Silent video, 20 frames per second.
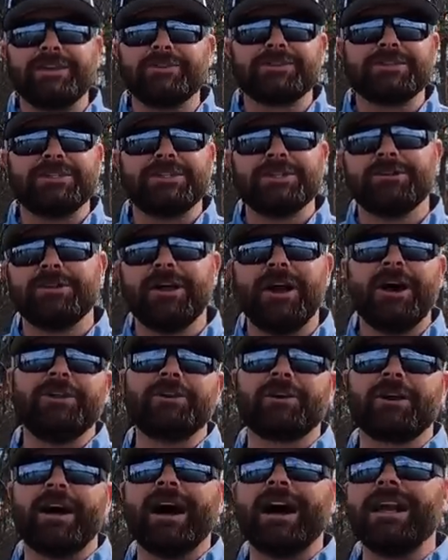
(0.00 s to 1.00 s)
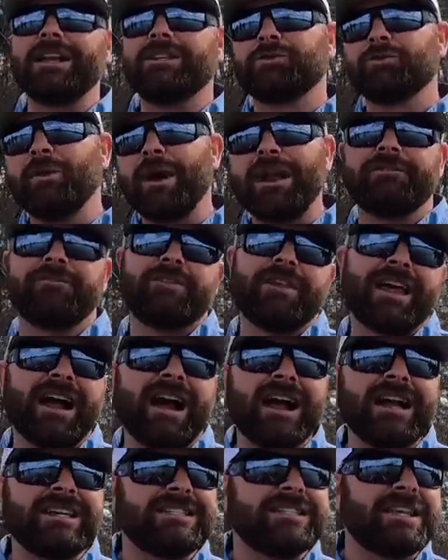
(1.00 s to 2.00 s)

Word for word: you're still under ice waiting for that ice